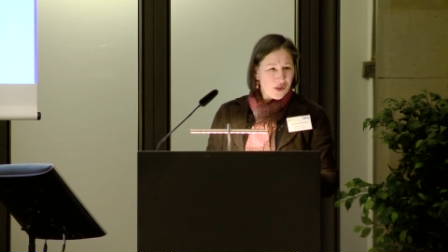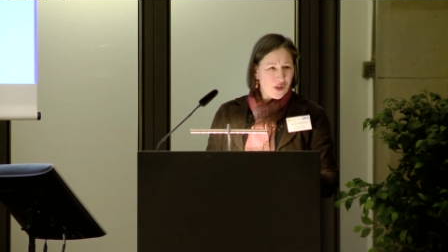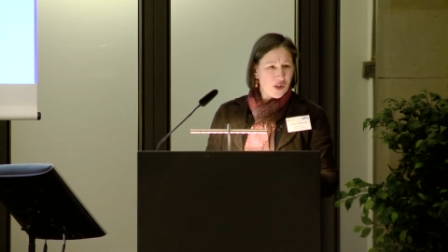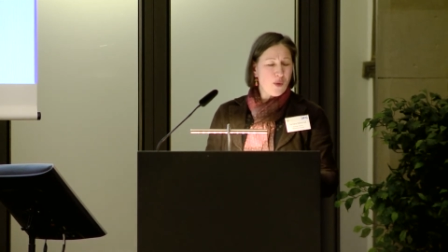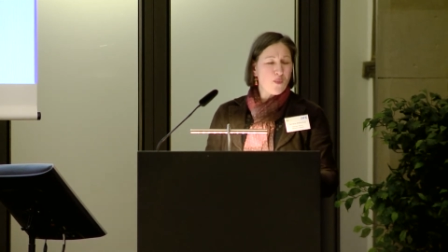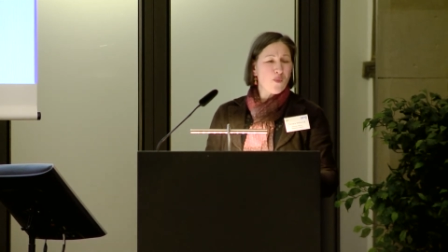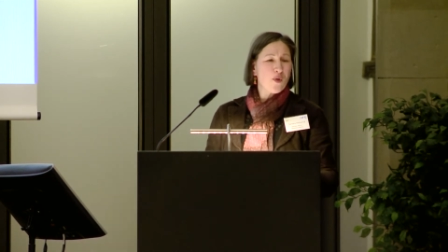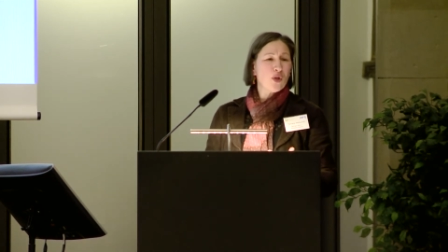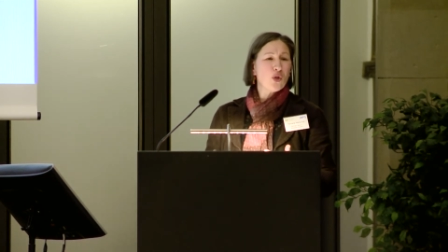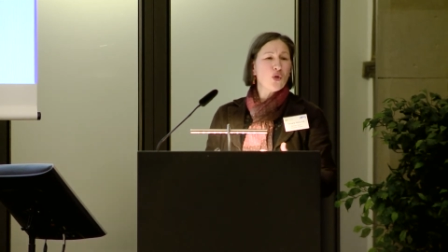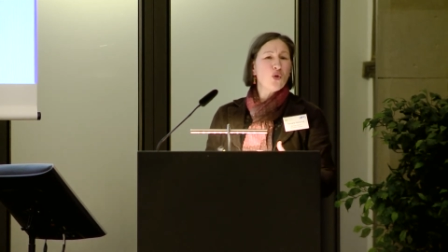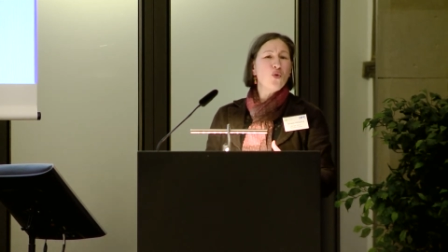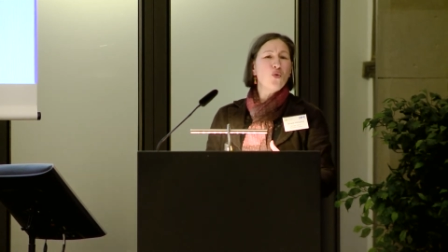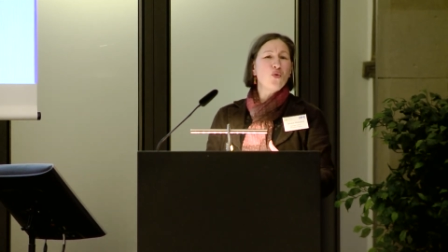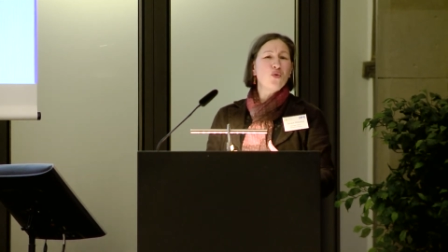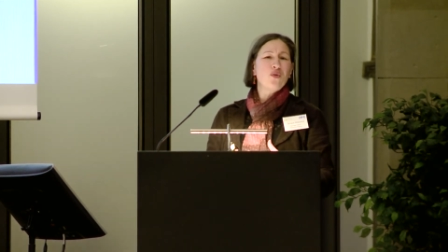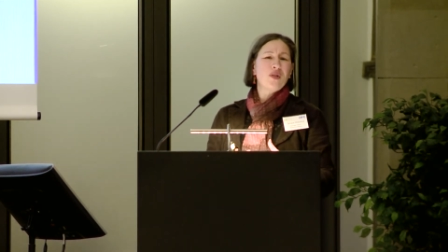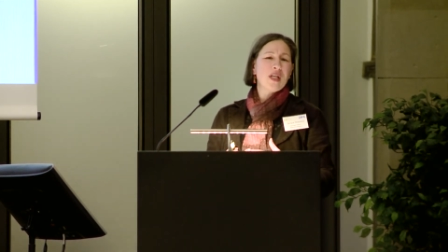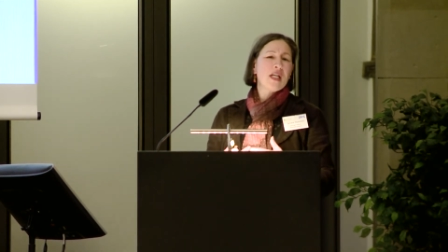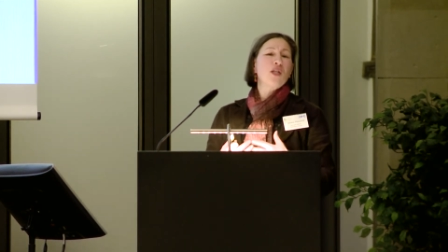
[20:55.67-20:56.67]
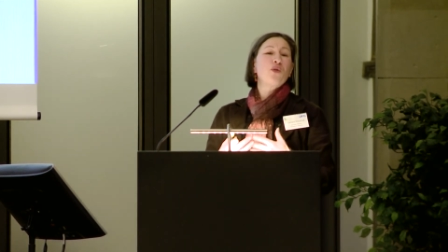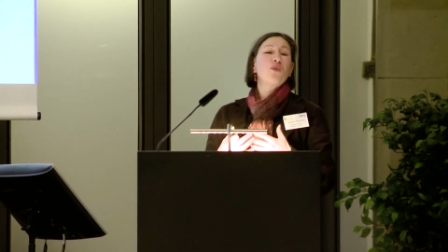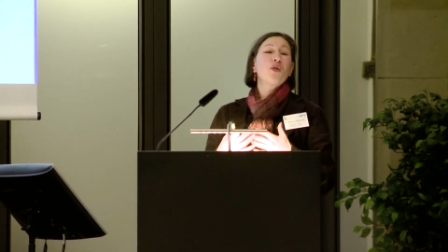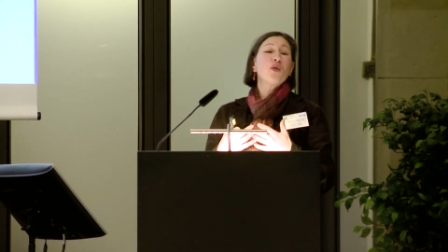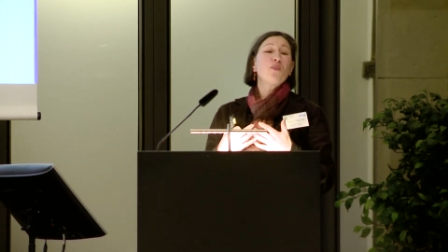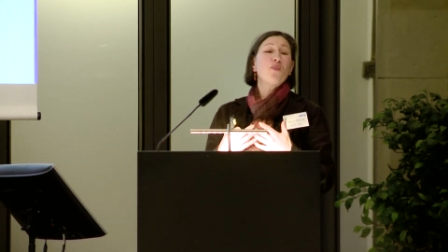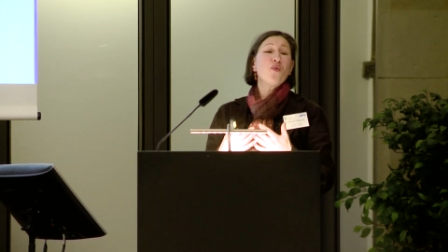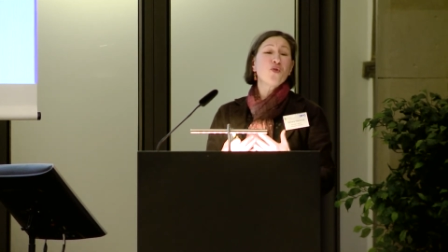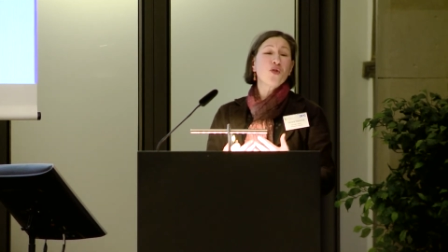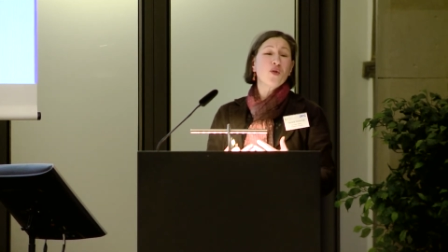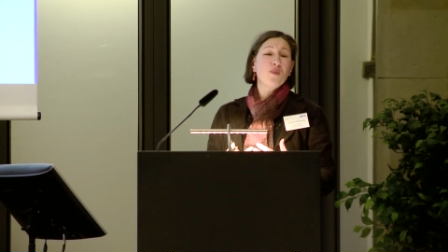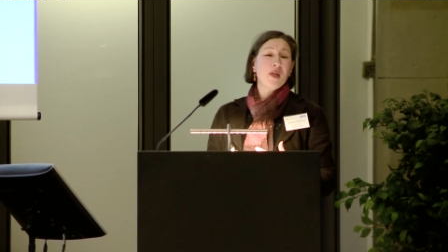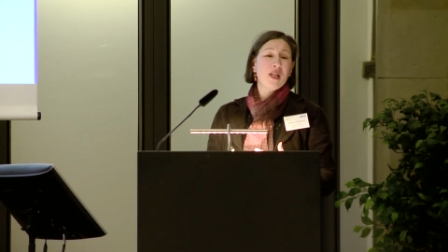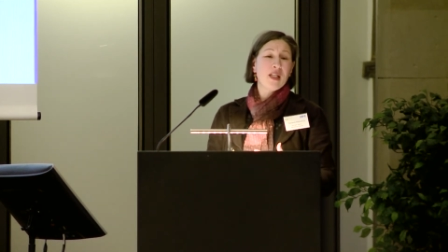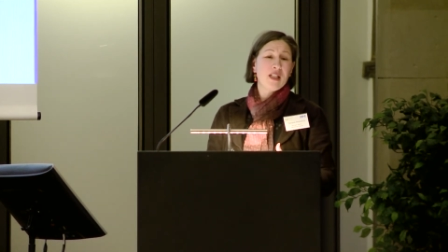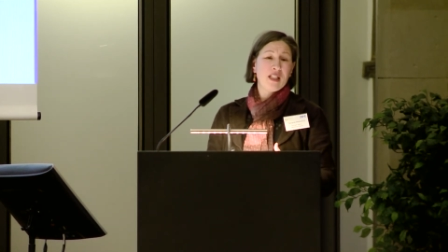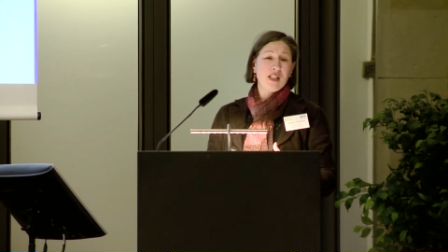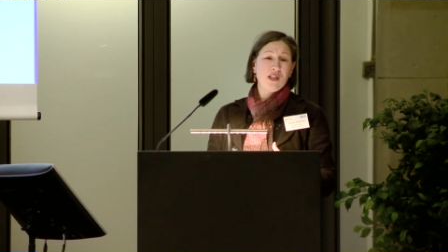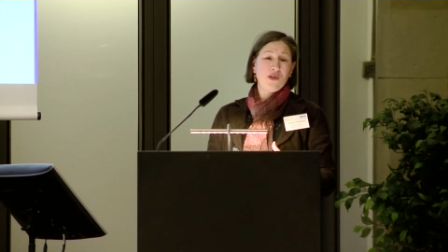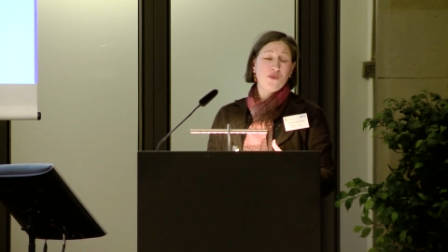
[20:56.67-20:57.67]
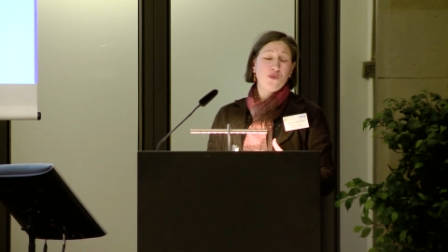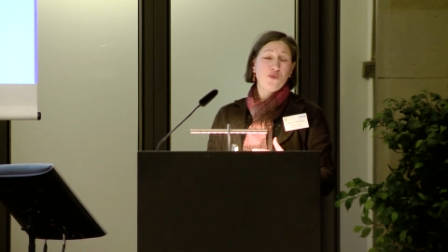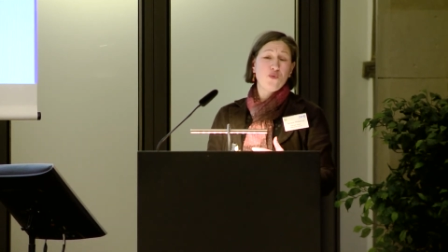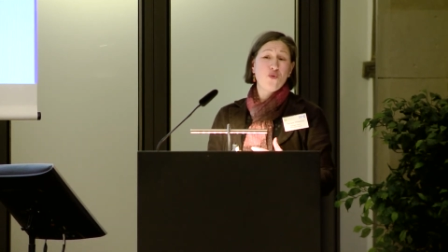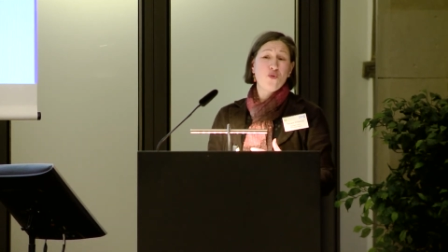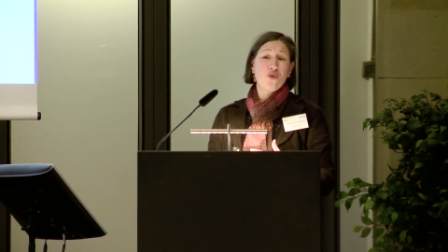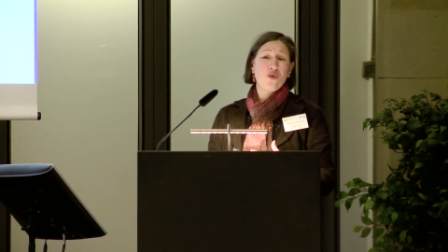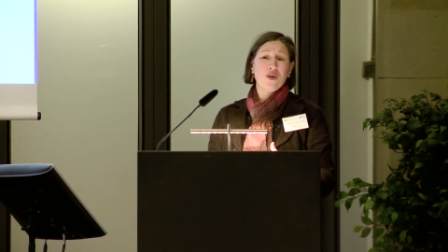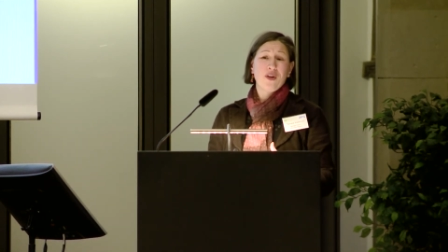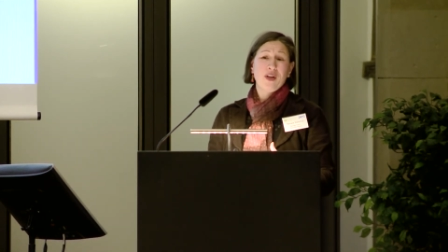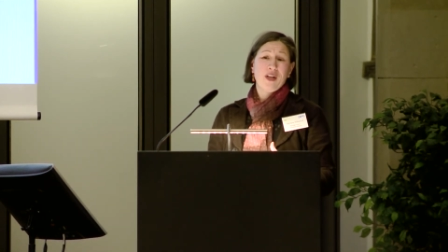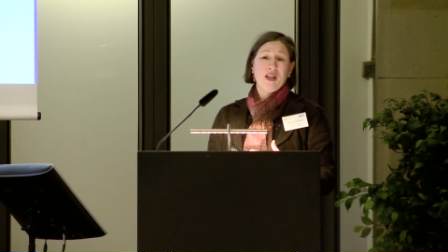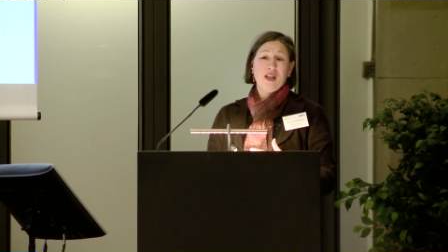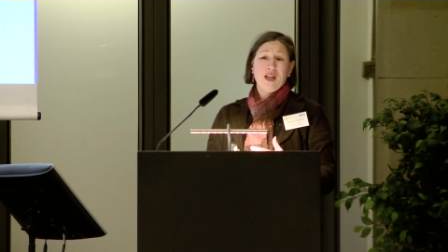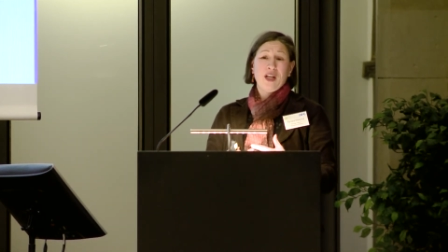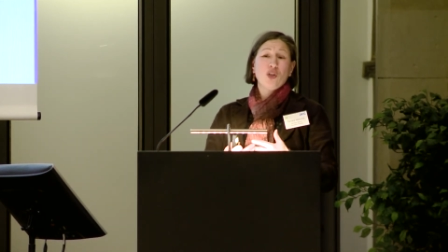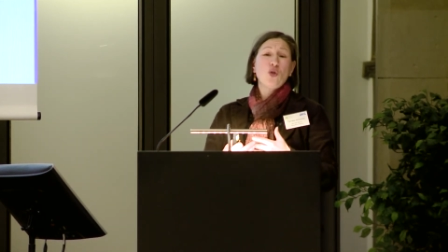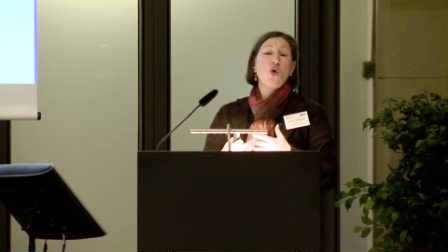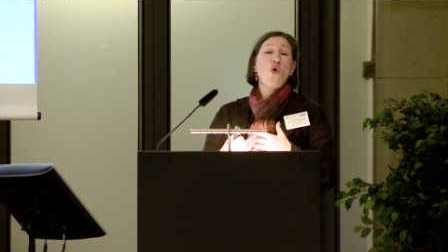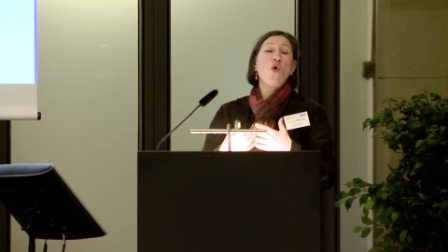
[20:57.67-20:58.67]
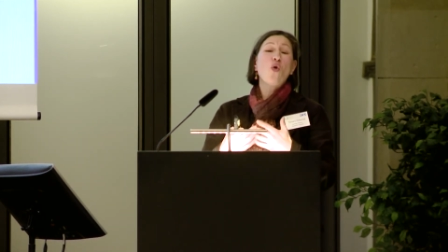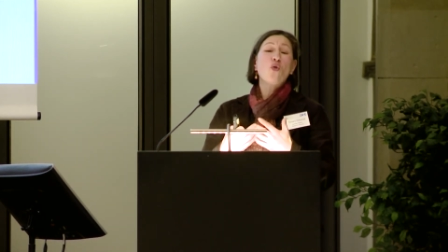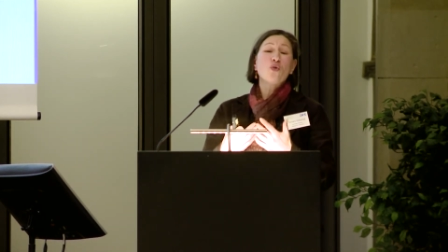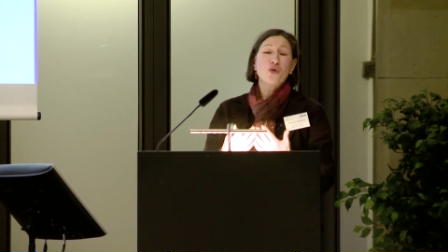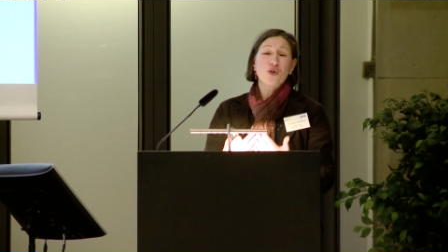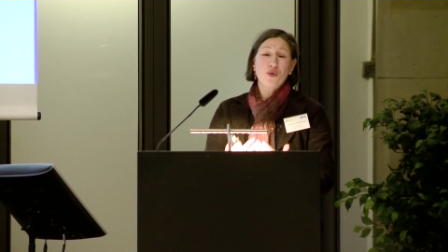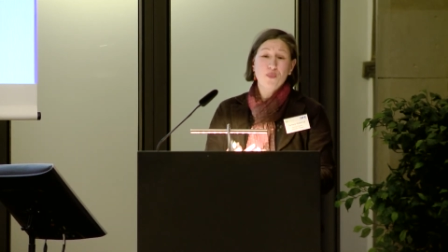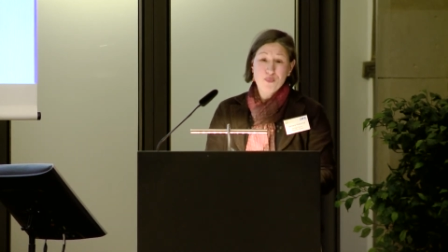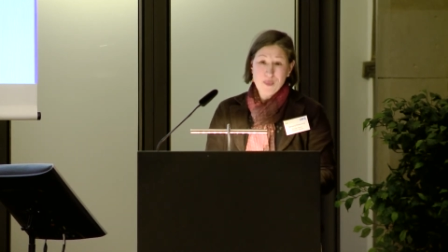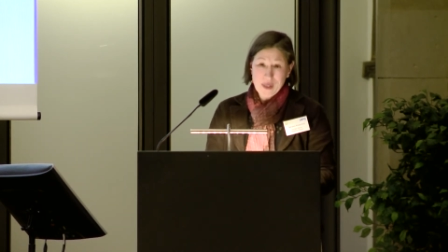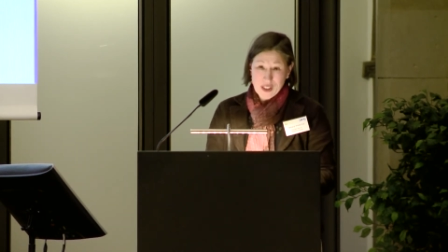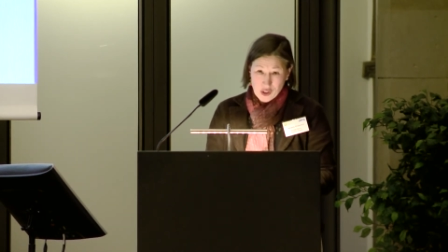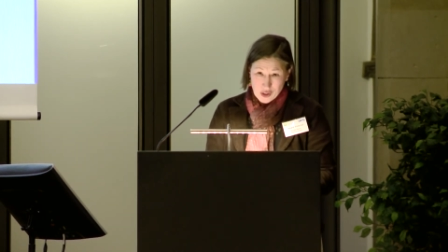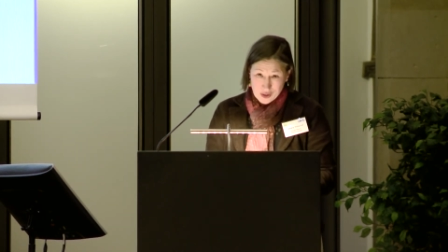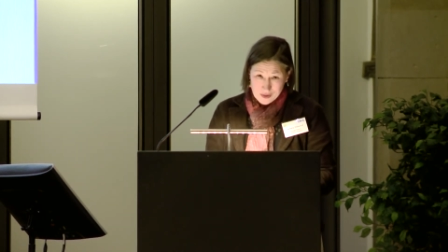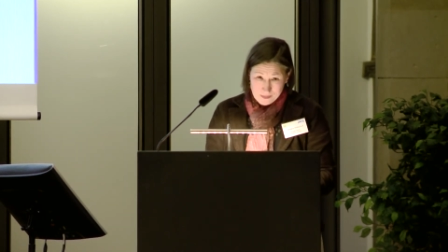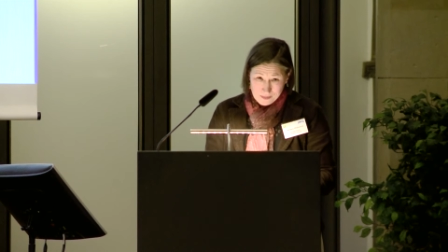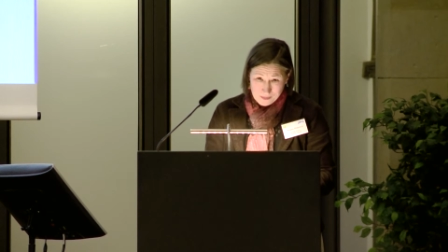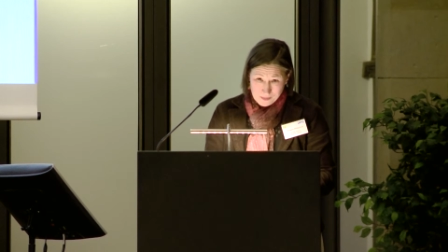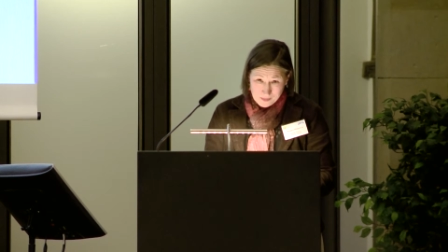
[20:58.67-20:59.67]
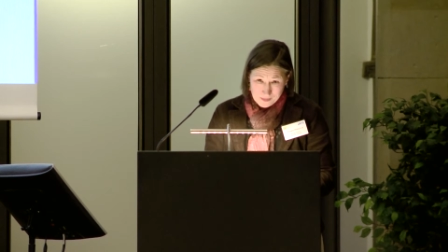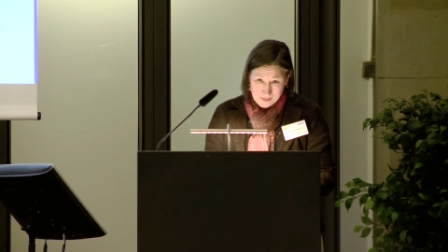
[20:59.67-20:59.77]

someone who takes responsibility for the whole submission.